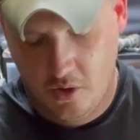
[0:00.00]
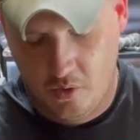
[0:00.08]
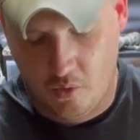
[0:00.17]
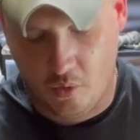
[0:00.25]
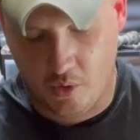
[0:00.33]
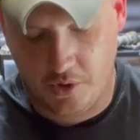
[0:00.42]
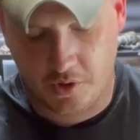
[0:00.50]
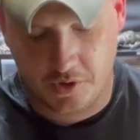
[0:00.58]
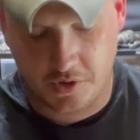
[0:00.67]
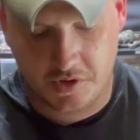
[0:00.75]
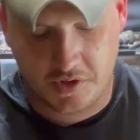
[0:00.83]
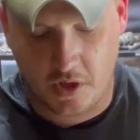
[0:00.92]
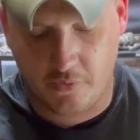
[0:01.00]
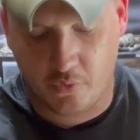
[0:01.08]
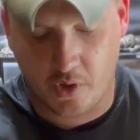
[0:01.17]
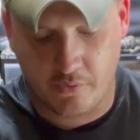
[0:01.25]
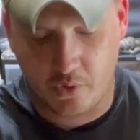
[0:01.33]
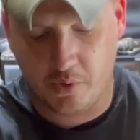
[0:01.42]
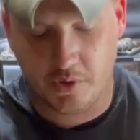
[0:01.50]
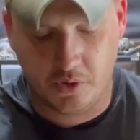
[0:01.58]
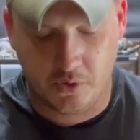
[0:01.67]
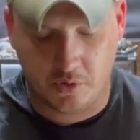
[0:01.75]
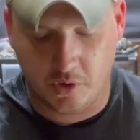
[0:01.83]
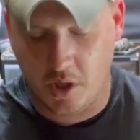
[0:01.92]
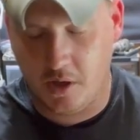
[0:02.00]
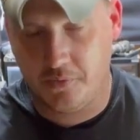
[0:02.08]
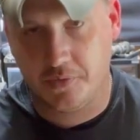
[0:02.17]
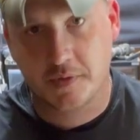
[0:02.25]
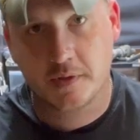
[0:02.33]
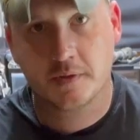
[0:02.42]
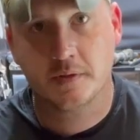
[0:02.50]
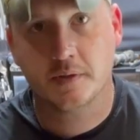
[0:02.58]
or you can just stuff whatever you want to. Gloves,